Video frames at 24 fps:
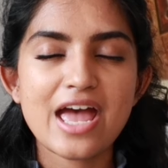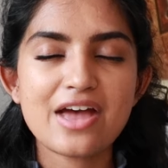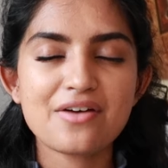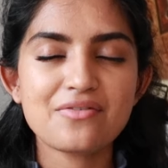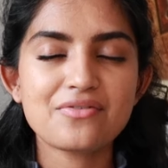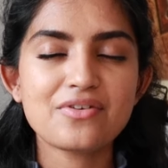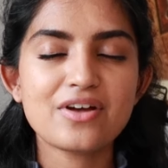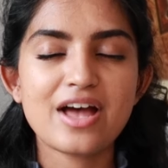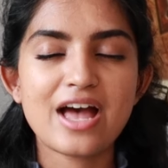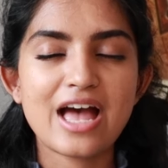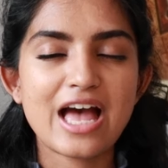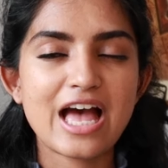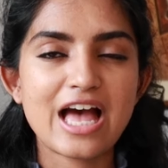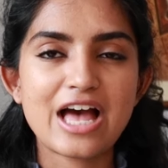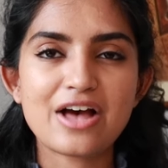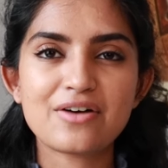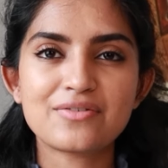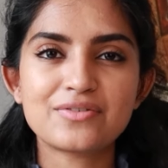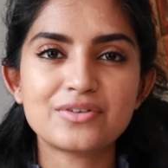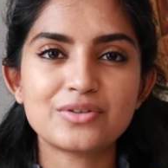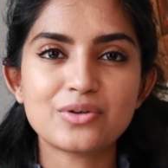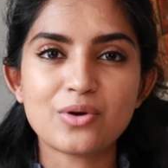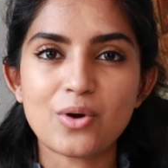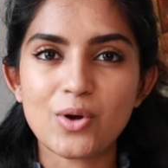ever
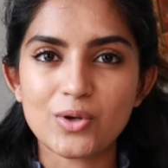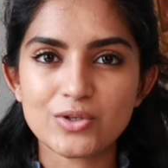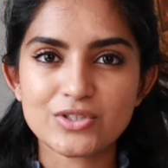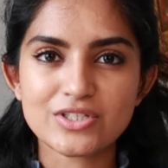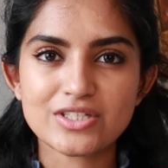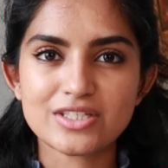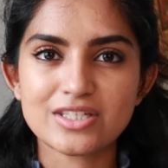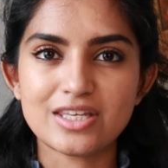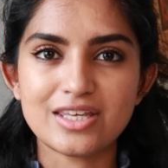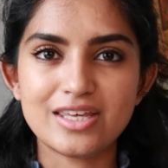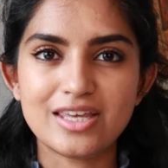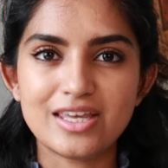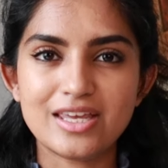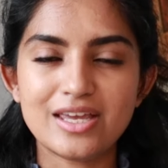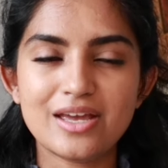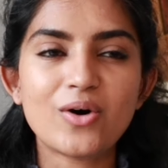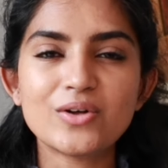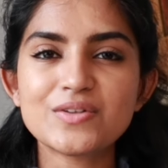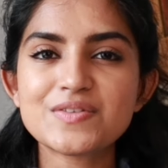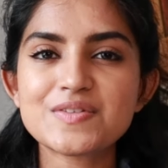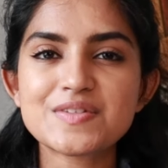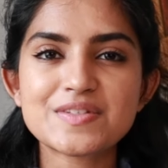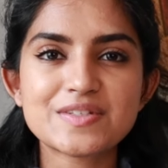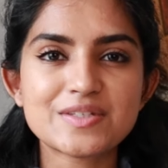have an OSCE
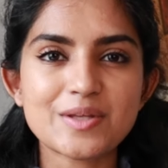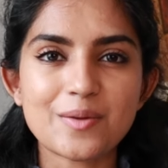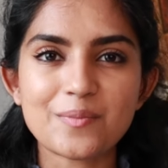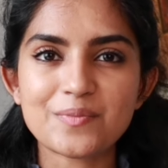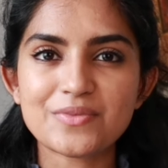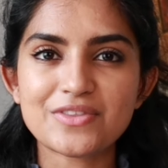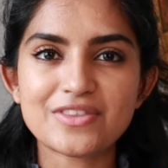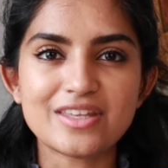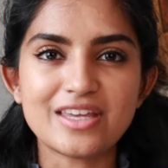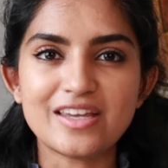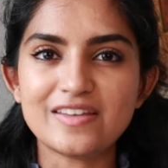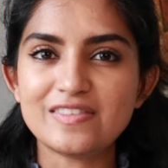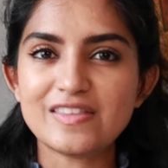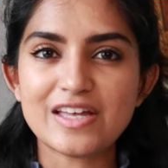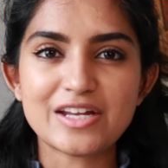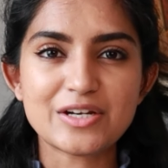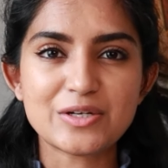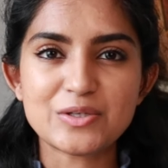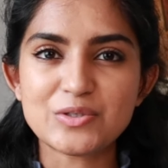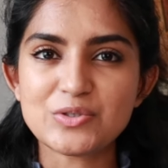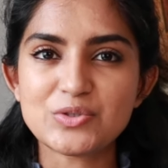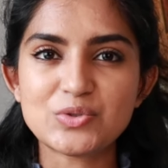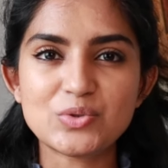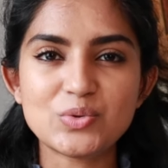on something
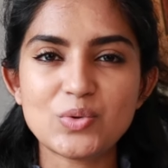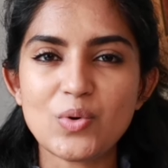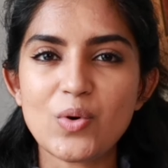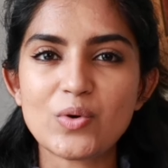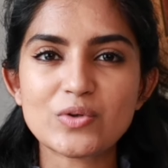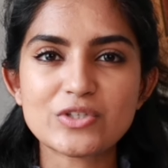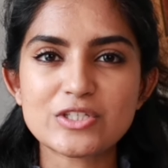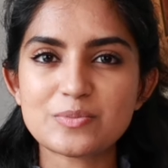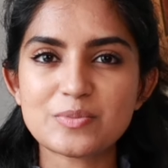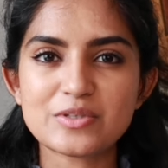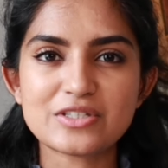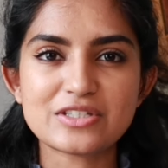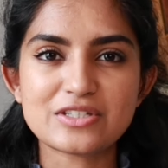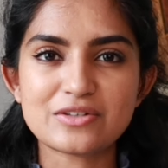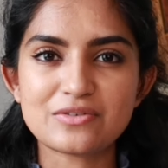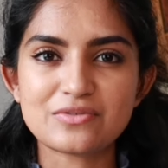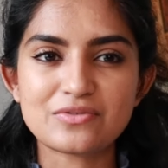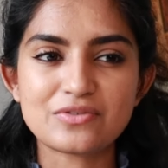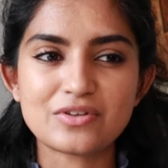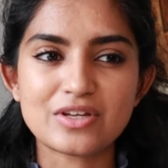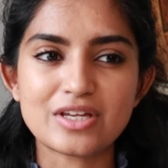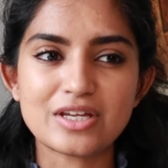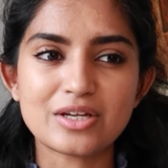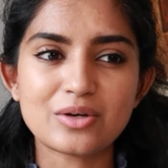that is not
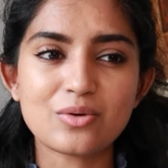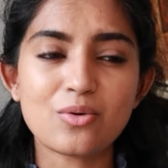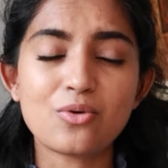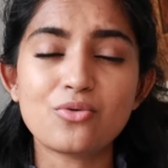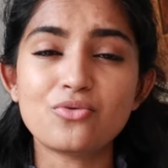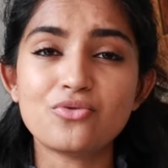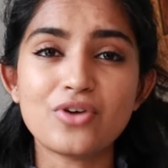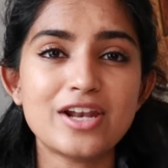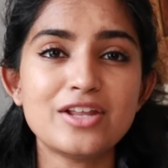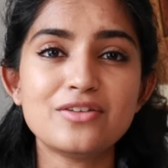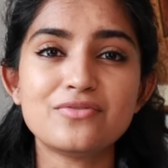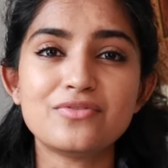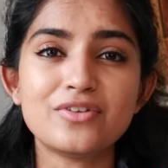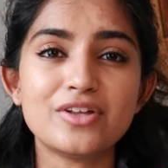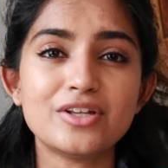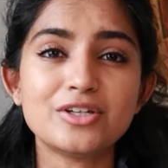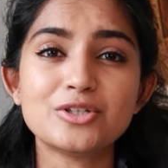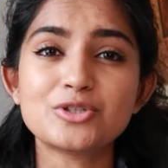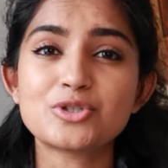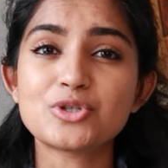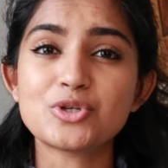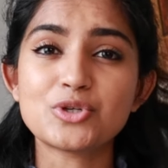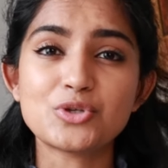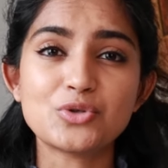specific or
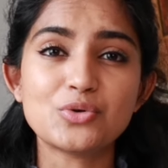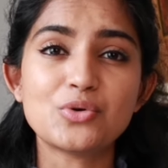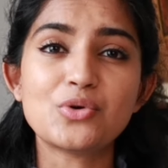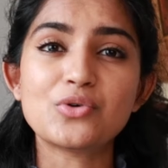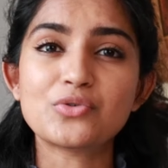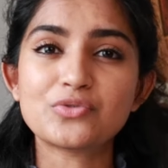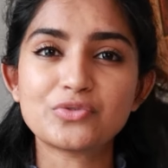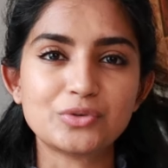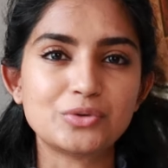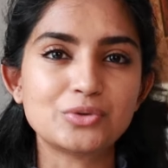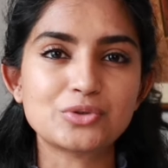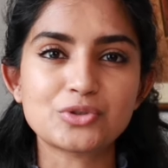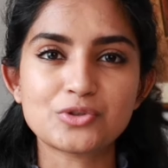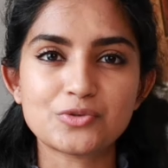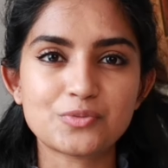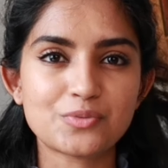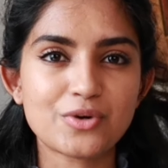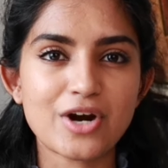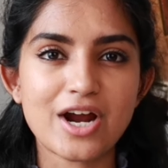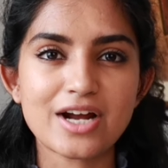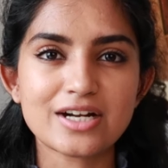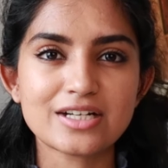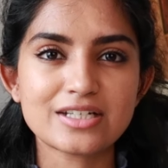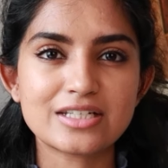relevant to your field of
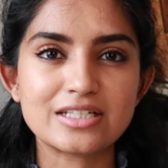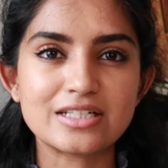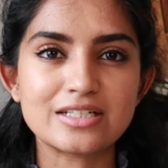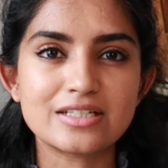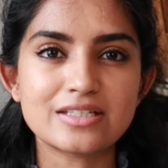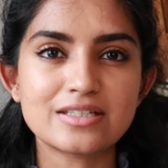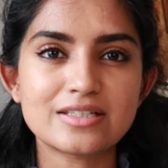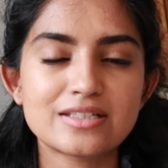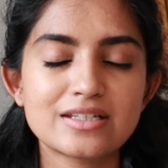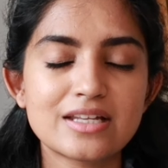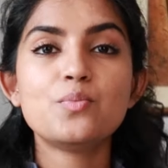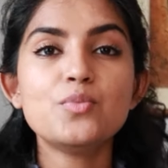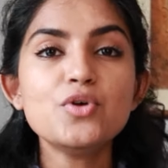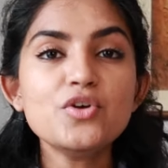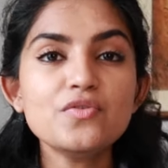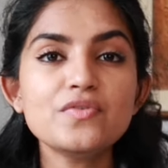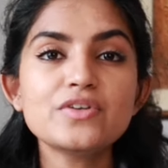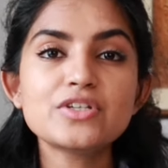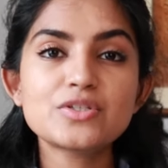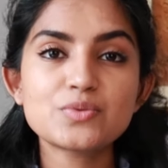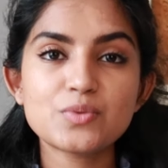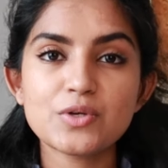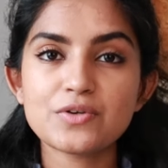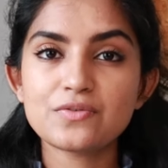practice.
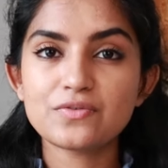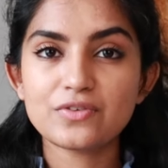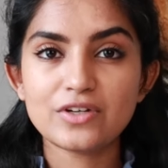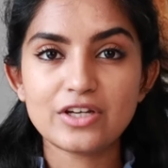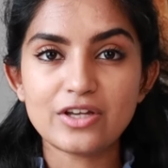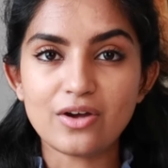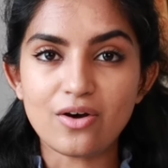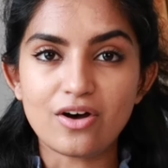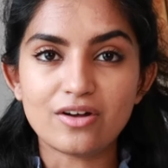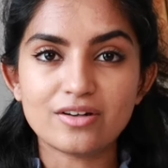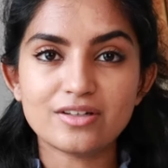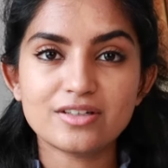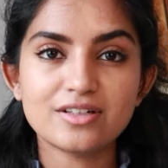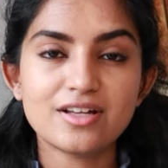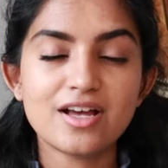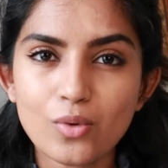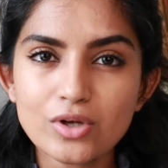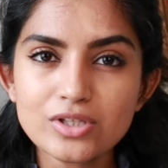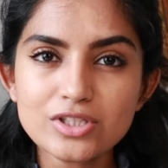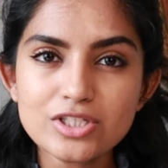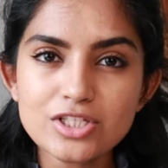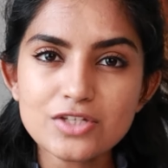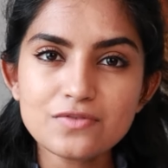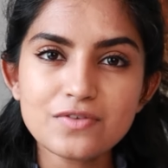Moving swiftly on,
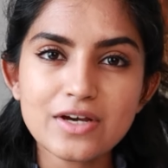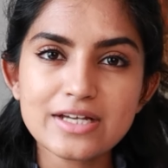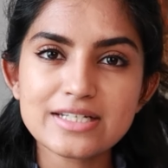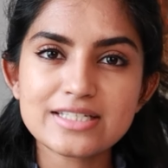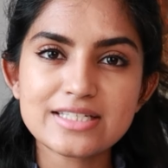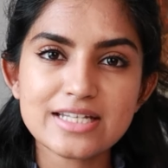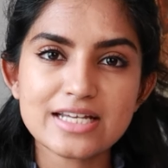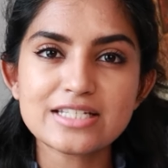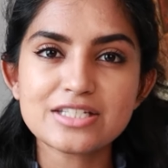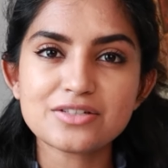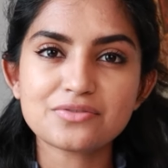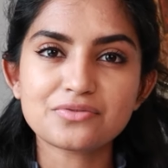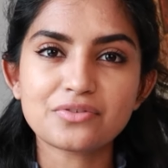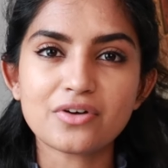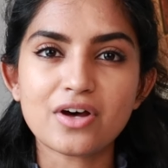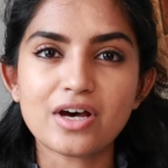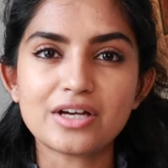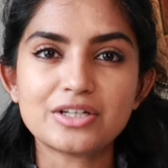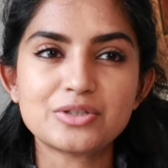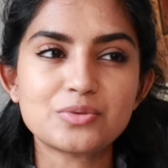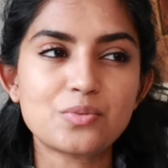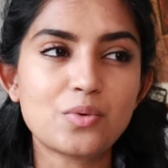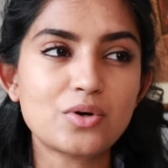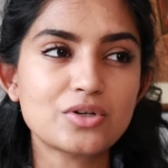once you've
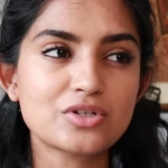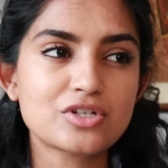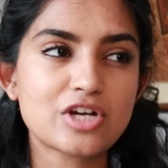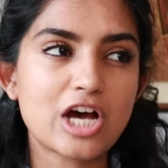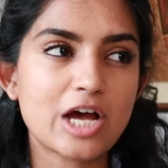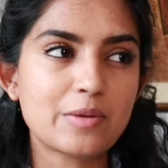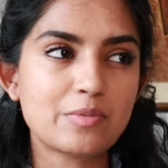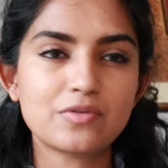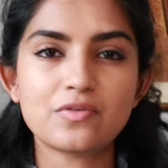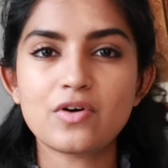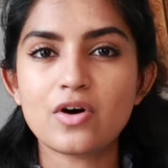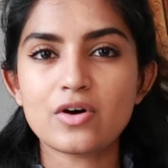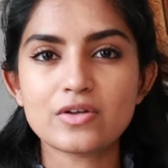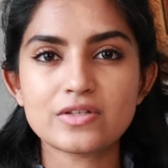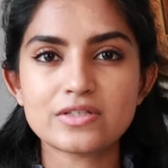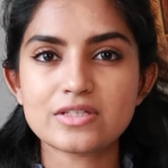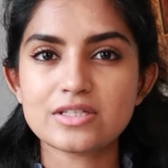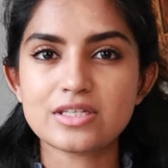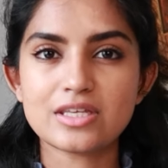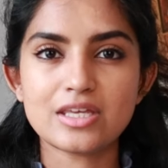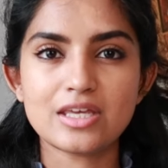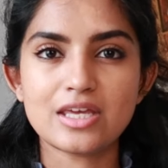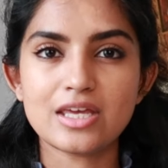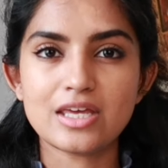identified what type of
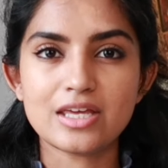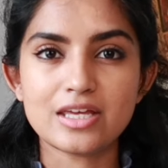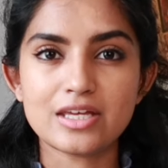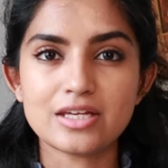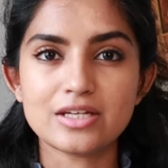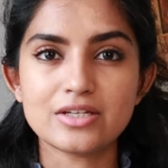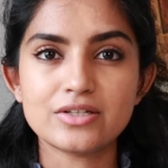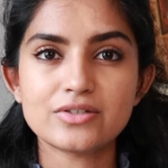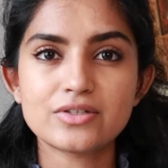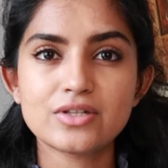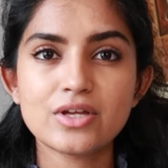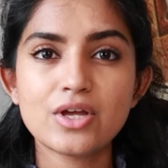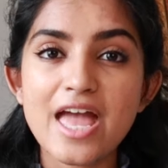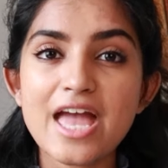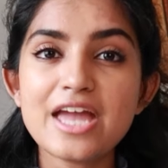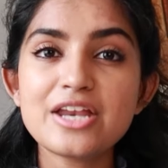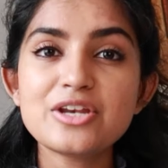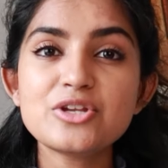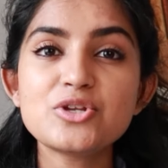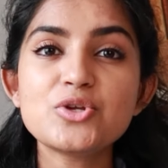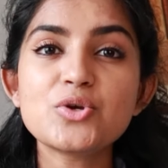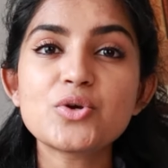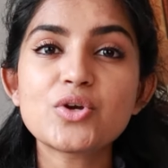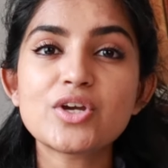OSCE it is,
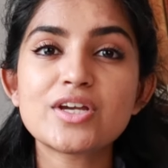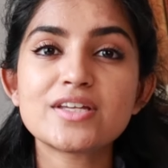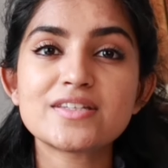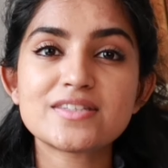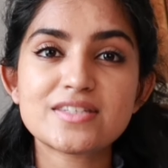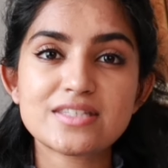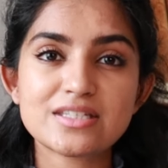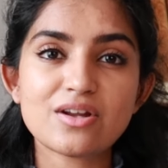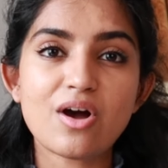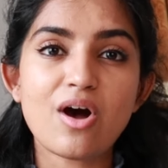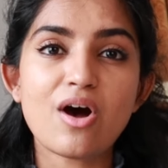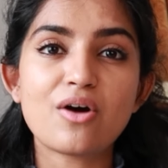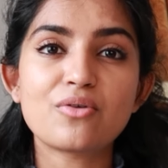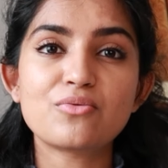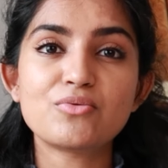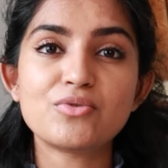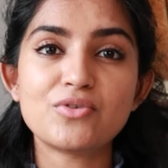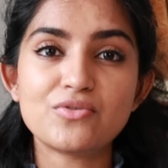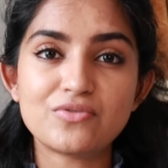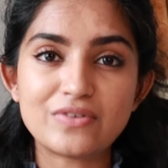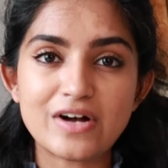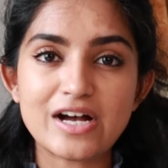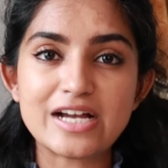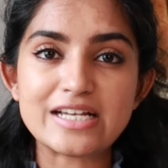then you can start
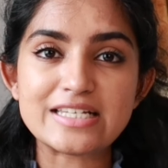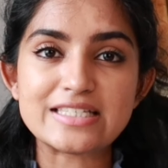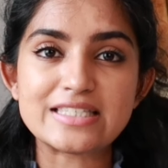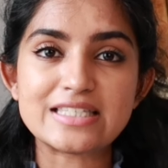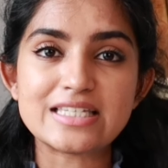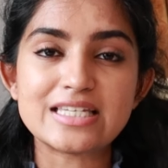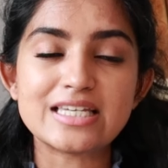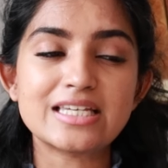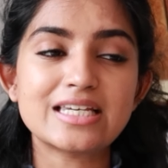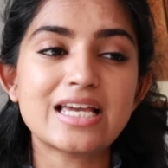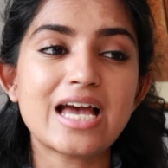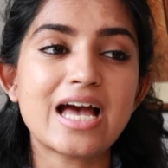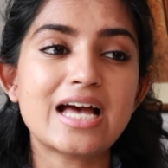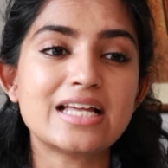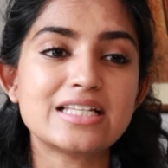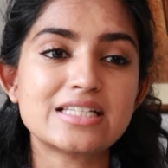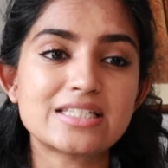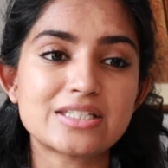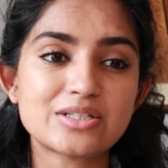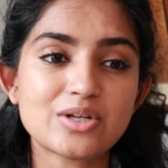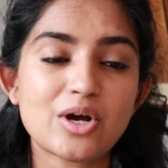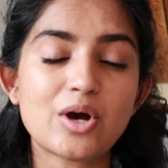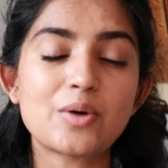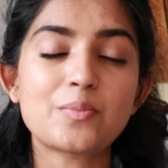revising
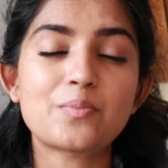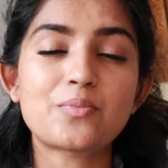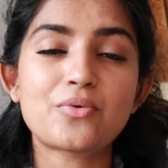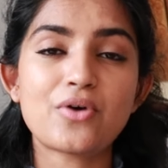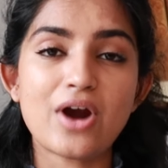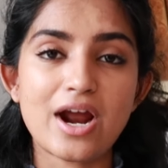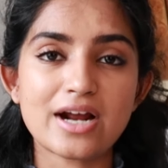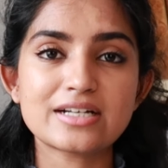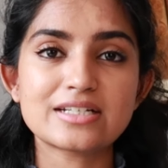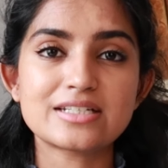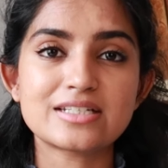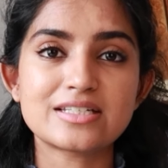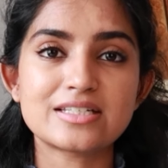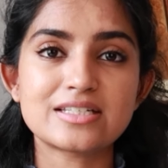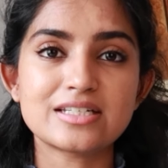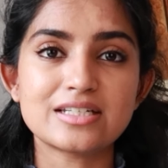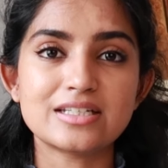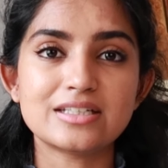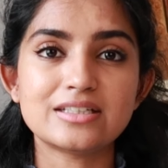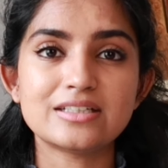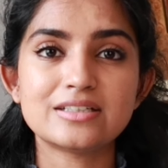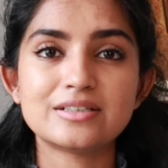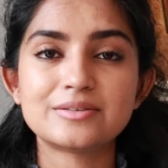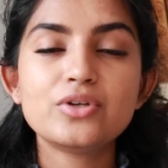and start practicing.